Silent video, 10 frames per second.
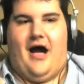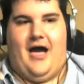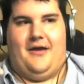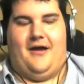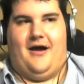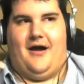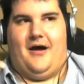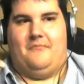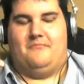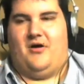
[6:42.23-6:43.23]
I
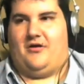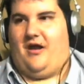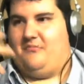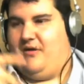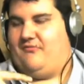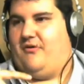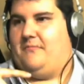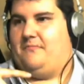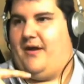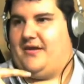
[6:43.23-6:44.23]
uh, hung out with my
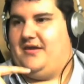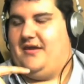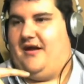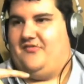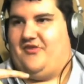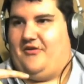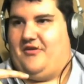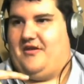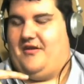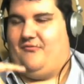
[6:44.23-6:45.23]
friend Becky on
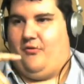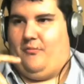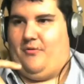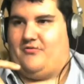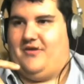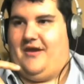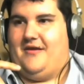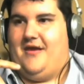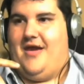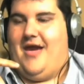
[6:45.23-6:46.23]
Saturday night for her
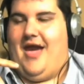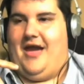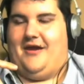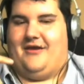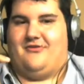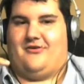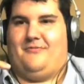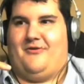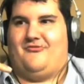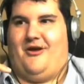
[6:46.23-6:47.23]
birthday, and I took
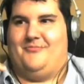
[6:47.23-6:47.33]
a picture.